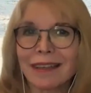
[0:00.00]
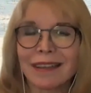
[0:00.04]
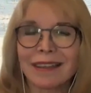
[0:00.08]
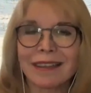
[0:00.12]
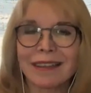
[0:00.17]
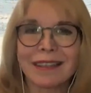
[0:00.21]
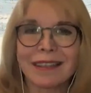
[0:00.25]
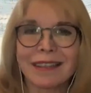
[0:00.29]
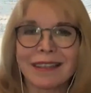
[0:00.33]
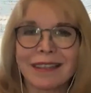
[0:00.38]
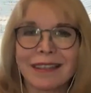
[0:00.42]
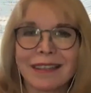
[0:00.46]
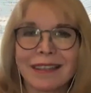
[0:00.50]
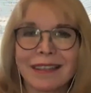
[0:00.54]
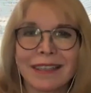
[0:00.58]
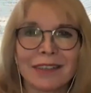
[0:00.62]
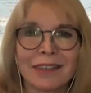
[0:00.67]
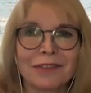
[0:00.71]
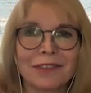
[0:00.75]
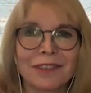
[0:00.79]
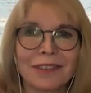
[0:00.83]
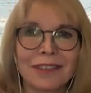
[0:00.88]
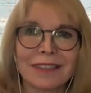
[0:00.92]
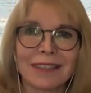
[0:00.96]
And that
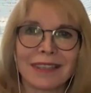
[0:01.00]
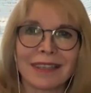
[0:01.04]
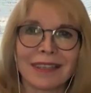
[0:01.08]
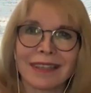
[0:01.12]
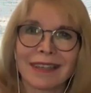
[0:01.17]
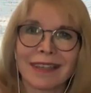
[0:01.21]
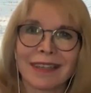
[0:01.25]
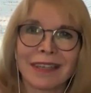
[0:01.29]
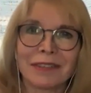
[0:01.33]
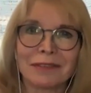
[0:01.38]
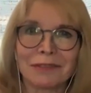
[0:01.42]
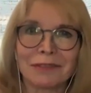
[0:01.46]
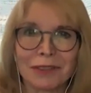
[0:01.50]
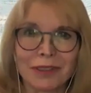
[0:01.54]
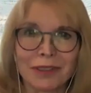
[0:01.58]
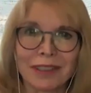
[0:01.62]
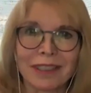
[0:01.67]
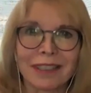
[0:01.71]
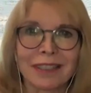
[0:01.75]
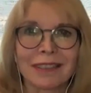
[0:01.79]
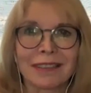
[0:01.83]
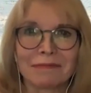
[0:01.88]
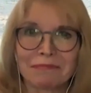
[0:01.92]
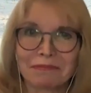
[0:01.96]
feels like I have
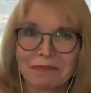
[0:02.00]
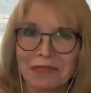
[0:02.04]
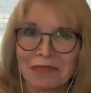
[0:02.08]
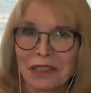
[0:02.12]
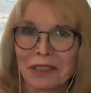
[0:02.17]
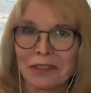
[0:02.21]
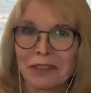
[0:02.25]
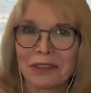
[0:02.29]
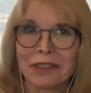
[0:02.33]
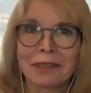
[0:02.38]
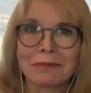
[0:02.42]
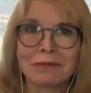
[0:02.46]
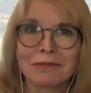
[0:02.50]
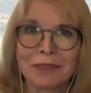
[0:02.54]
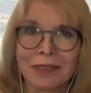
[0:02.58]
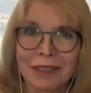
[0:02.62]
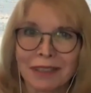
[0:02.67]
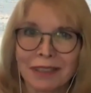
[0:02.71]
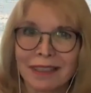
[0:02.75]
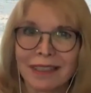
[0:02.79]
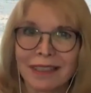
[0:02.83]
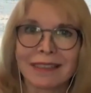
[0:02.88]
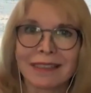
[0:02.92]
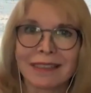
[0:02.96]
really, I'm
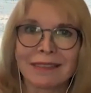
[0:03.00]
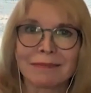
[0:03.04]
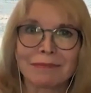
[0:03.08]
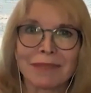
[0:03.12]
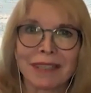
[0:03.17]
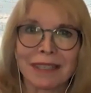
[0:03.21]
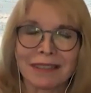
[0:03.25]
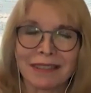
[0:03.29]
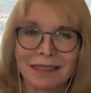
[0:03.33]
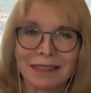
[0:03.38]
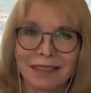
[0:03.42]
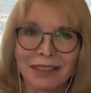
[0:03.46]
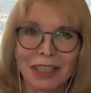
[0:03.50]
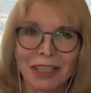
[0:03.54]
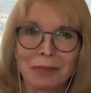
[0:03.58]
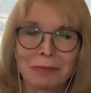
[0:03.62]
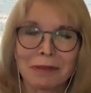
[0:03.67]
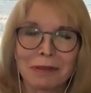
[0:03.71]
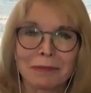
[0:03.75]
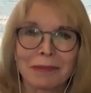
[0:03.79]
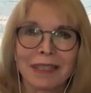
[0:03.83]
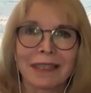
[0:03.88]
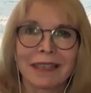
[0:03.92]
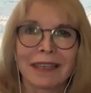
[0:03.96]
really at the top of
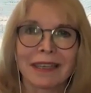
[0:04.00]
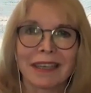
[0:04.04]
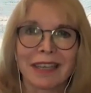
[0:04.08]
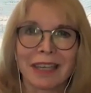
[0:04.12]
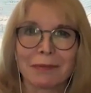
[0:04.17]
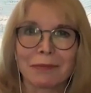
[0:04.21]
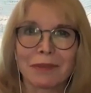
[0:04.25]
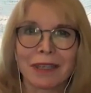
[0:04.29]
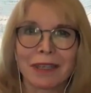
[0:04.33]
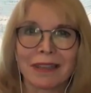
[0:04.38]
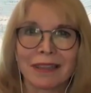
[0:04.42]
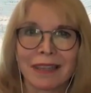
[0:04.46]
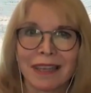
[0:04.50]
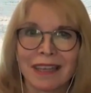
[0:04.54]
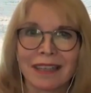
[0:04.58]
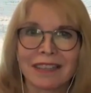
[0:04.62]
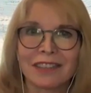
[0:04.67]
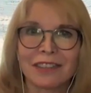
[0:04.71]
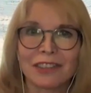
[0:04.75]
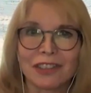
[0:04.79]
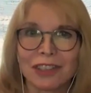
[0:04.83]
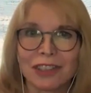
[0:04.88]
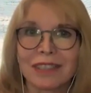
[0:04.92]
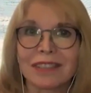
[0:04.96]
my game, and
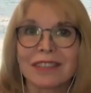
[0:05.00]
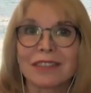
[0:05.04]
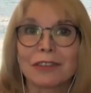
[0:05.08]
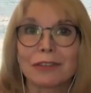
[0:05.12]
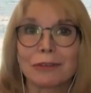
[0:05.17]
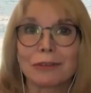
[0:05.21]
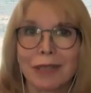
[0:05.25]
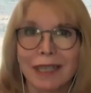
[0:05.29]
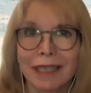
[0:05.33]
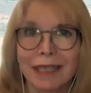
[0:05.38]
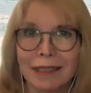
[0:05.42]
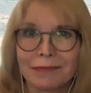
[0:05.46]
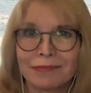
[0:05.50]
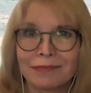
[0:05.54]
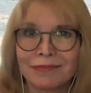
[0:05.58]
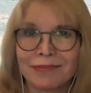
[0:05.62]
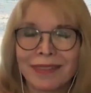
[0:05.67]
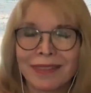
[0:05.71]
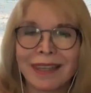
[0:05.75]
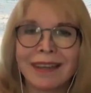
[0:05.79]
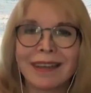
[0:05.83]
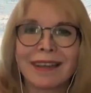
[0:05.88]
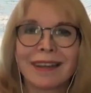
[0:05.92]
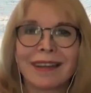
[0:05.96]
that's just great.
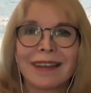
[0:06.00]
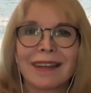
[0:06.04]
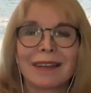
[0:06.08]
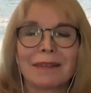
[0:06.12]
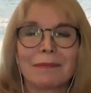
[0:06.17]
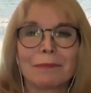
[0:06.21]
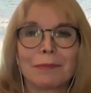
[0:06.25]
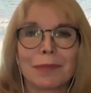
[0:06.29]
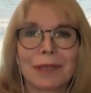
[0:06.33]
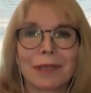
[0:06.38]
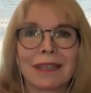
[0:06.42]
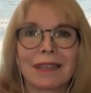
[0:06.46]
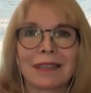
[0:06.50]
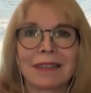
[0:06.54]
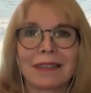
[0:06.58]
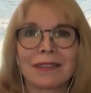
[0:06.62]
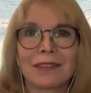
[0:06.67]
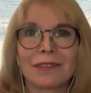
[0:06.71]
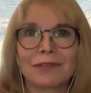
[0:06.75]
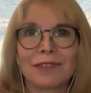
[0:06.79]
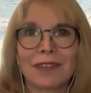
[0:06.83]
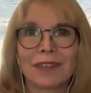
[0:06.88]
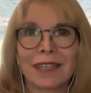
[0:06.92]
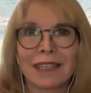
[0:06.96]
But the
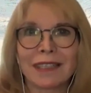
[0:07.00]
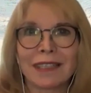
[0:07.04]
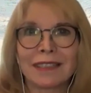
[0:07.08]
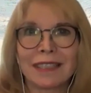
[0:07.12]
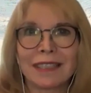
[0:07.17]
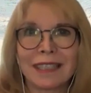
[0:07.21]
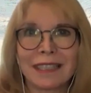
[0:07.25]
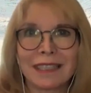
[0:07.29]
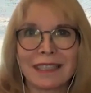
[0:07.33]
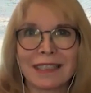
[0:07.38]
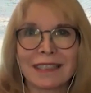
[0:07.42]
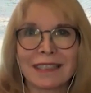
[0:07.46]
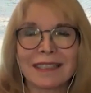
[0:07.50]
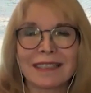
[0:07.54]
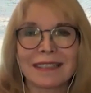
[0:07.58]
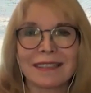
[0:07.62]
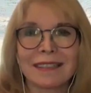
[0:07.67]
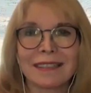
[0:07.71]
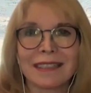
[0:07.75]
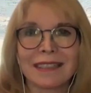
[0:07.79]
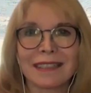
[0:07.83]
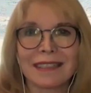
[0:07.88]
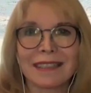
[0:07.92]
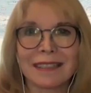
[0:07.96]
fact is,
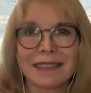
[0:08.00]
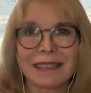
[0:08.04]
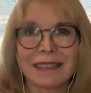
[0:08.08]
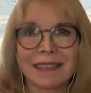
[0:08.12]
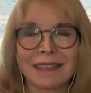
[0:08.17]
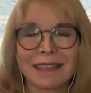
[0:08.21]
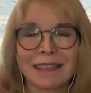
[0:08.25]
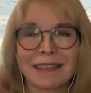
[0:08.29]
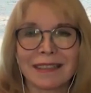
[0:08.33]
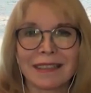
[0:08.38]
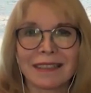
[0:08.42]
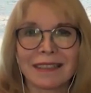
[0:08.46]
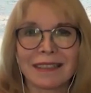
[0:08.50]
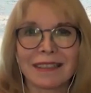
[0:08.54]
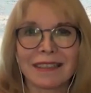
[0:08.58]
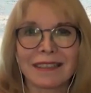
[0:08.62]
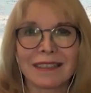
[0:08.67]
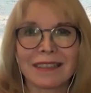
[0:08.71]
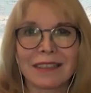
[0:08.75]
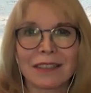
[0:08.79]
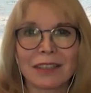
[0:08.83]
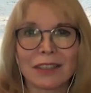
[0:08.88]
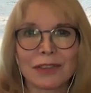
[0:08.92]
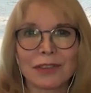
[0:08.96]
as I said
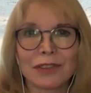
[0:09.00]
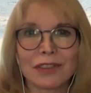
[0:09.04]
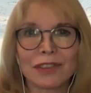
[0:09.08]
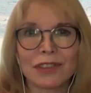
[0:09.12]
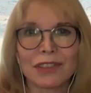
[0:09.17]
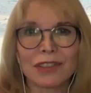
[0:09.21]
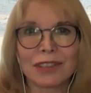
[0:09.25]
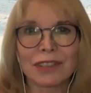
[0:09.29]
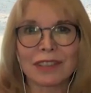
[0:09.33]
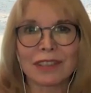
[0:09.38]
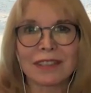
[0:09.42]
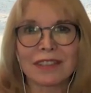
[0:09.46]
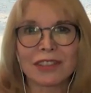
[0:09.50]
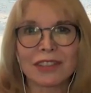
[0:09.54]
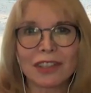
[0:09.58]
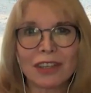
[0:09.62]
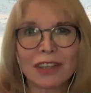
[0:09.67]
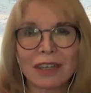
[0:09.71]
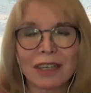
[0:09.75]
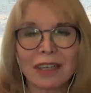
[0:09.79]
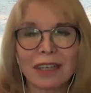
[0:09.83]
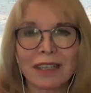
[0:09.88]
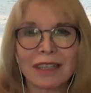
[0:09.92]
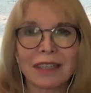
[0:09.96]
closer to the
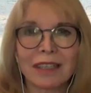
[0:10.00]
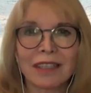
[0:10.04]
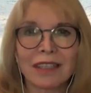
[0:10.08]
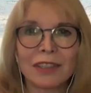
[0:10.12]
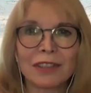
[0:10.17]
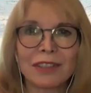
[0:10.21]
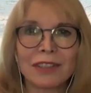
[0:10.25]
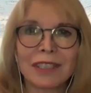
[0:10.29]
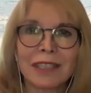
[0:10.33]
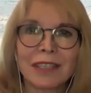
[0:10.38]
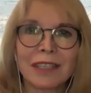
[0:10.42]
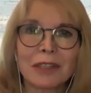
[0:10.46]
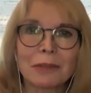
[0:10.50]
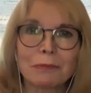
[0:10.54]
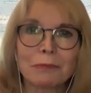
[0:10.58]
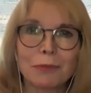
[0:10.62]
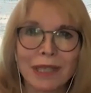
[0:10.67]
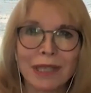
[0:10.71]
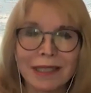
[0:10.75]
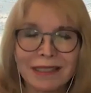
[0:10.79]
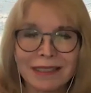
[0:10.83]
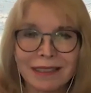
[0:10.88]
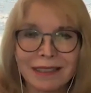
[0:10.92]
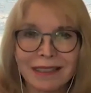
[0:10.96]
start, that you take a
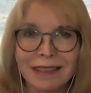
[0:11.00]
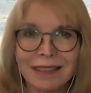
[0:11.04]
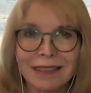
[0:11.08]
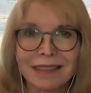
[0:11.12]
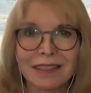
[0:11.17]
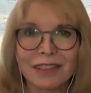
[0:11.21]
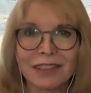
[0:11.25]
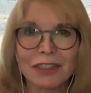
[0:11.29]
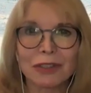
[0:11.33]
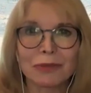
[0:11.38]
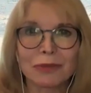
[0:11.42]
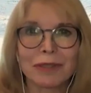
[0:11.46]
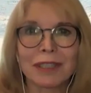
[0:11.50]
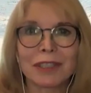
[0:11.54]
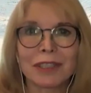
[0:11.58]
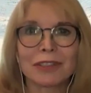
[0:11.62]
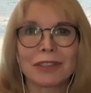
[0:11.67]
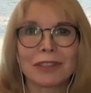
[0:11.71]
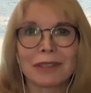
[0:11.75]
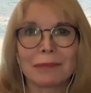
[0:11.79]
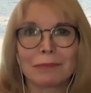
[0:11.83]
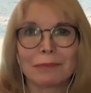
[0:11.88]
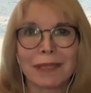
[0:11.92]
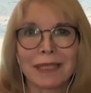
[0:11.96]
basic
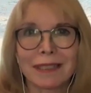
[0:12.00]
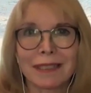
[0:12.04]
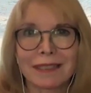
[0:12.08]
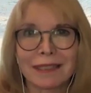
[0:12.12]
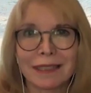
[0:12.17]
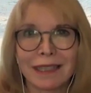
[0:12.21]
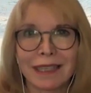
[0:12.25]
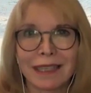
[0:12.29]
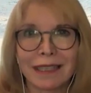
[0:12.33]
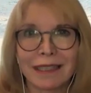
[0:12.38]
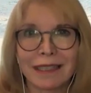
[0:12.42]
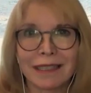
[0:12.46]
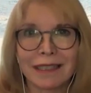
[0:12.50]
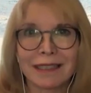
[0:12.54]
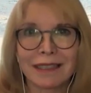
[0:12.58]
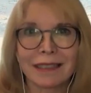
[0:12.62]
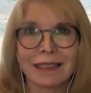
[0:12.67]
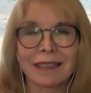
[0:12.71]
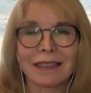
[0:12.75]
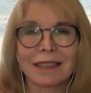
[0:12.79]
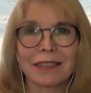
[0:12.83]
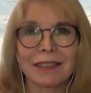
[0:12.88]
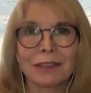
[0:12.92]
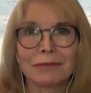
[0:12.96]
situation, a basic
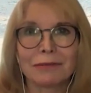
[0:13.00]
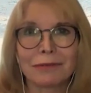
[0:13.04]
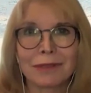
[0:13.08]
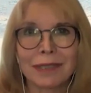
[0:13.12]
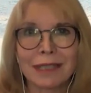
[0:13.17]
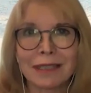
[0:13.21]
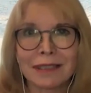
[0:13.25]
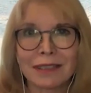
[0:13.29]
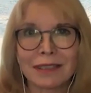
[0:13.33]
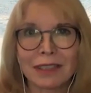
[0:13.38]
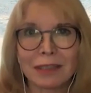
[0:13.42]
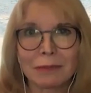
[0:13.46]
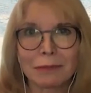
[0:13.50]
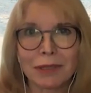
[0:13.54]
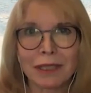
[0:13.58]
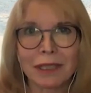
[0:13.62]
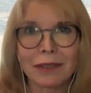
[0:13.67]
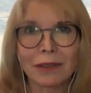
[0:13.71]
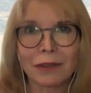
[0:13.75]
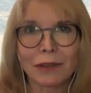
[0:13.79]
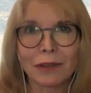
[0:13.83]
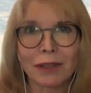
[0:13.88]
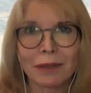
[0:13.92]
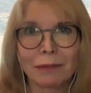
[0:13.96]
anesthetic, a reasonably
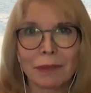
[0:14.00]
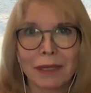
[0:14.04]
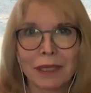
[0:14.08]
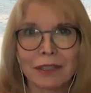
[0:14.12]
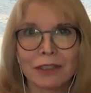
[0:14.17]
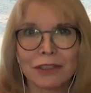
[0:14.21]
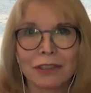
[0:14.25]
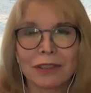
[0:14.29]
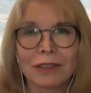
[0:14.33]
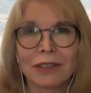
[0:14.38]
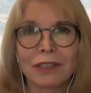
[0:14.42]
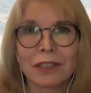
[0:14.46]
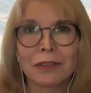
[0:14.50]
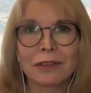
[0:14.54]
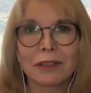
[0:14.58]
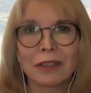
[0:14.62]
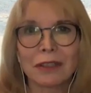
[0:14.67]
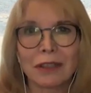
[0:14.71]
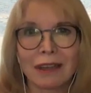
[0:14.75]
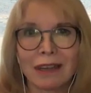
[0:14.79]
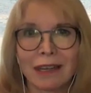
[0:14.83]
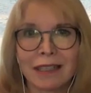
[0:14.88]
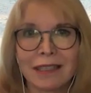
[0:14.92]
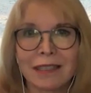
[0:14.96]
healthy patient. There are
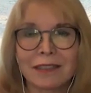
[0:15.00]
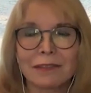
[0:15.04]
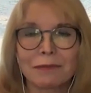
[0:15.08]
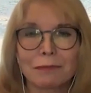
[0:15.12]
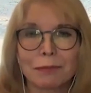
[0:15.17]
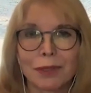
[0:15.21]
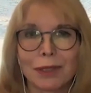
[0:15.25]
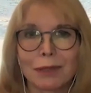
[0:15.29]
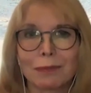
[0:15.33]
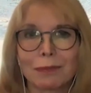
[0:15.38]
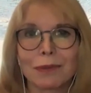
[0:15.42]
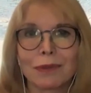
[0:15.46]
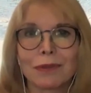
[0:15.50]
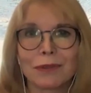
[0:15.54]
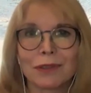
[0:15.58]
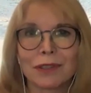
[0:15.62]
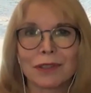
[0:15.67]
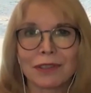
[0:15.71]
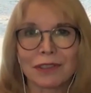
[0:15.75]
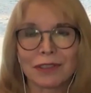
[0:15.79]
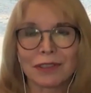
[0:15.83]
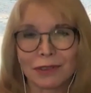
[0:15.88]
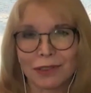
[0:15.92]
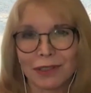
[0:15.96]
lots of people who
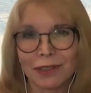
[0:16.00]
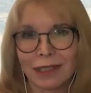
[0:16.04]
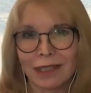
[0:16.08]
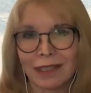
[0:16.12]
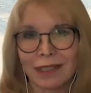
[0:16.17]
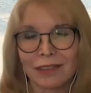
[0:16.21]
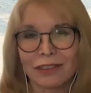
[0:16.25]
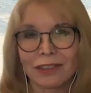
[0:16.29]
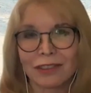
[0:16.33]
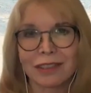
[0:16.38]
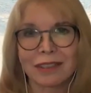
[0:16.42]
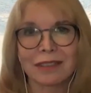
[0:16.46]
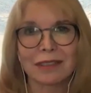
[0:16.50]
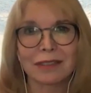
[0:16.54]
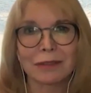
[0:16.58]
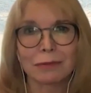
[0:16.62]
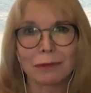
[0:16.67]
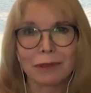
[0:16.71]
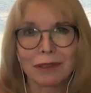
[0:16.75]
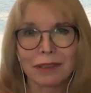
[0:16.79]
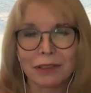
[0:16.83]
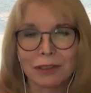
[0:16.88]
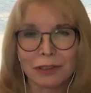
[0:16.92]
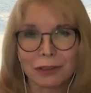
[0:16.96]
can do that just as
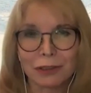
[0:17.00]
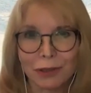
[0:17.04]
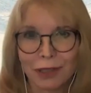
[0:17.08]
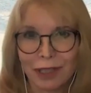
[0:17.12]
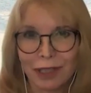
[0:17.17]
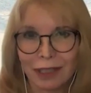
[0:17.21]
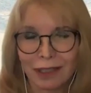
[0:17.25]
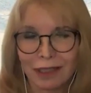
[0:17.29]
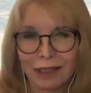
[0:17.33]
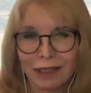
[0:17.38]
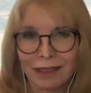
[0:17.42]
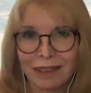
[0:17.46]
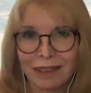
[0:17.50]
well as you can.